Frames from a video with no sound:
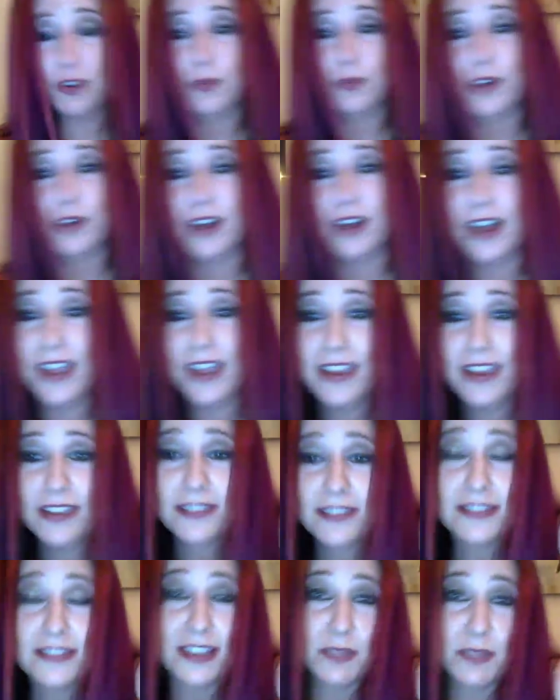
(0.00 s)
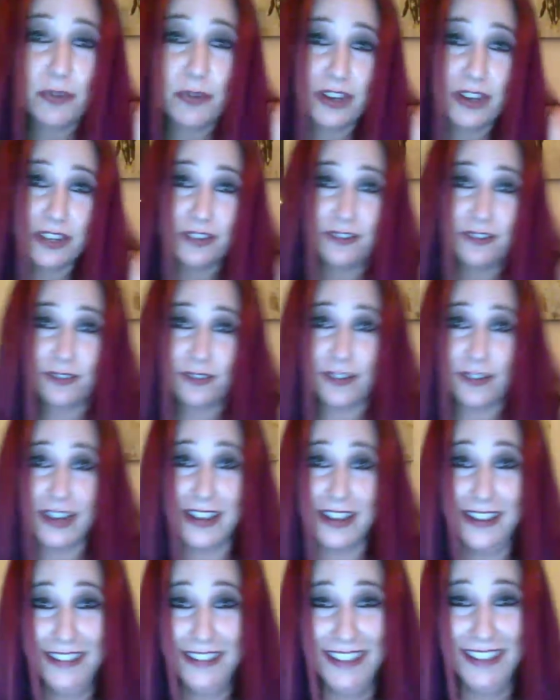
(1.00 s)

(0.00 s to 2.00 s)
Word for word: Well, I celebrate you, Veretta,